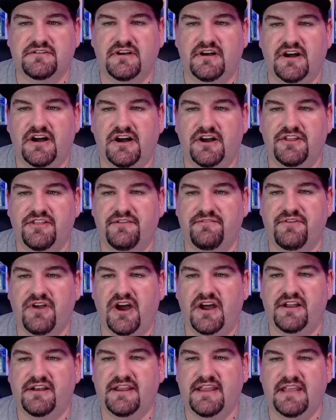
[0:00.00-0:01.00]
They've
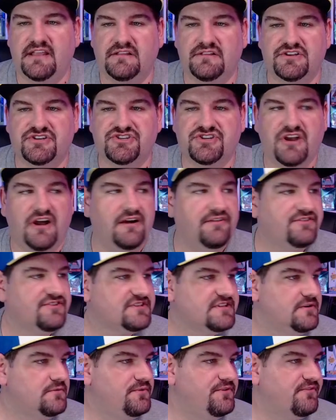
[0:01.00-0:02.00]
got English.
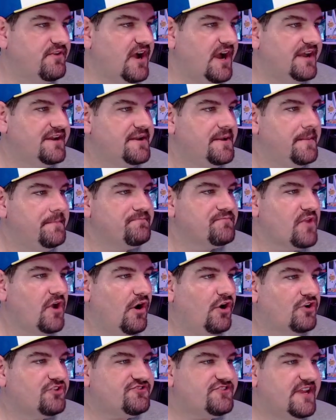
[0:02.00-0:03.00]
Obviously, we've got
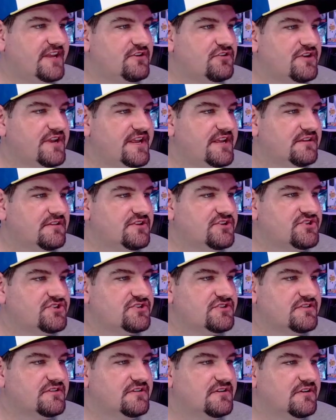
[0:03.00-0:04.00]
all standard
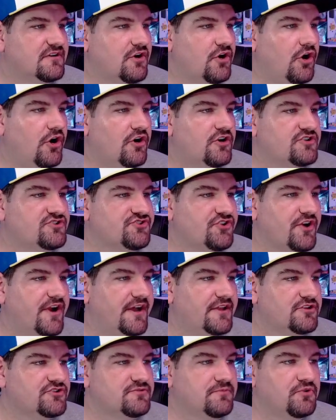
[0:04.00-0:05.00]
English cards are
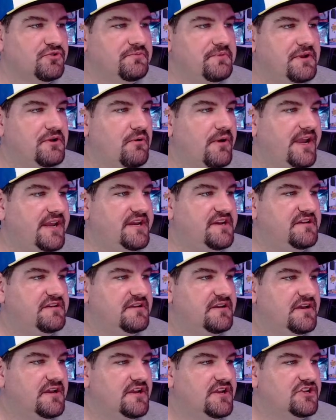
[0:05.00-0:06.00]
eligible to be graded.
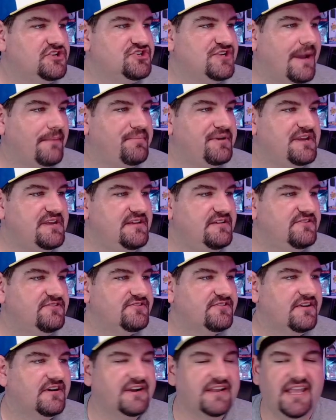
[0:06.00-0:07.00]

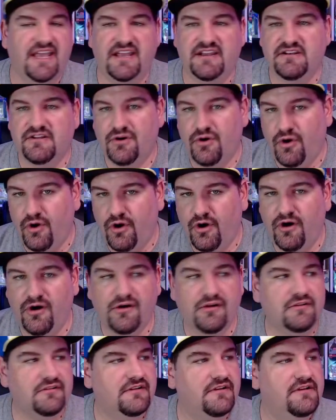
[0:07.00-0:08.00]
Japanese, again,
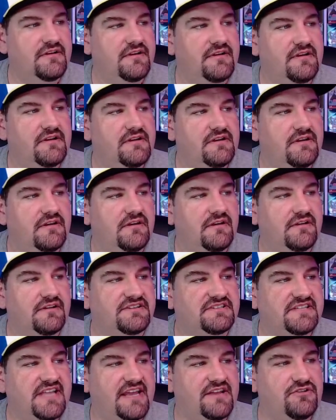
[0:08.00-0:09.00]
all
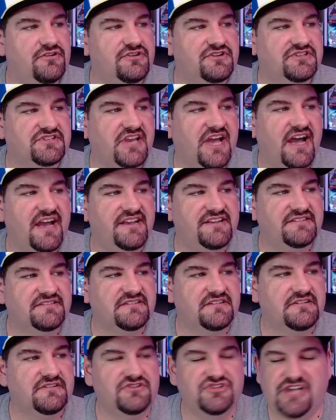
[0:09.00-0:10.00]
standard sized
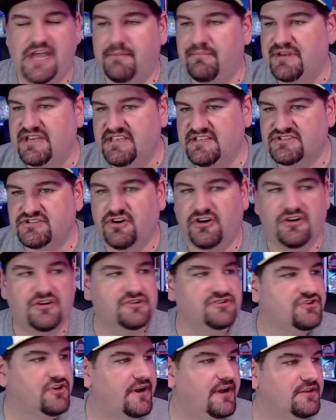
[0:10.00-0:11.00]
Japanese
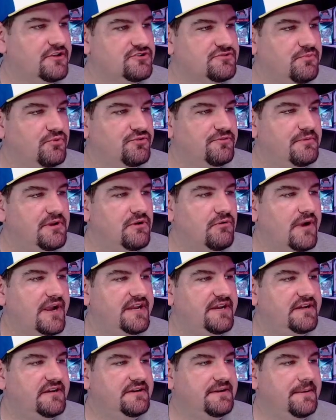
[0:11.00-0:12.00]
cards are eligible to be
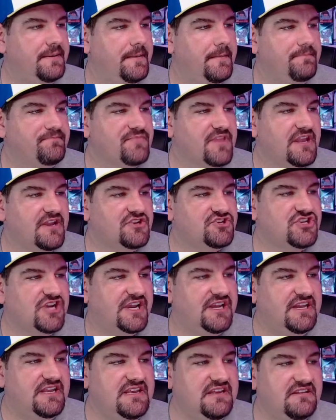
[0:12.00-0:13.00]
graded.
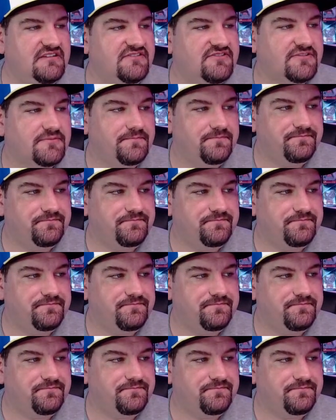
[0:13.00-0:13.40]
Chinese,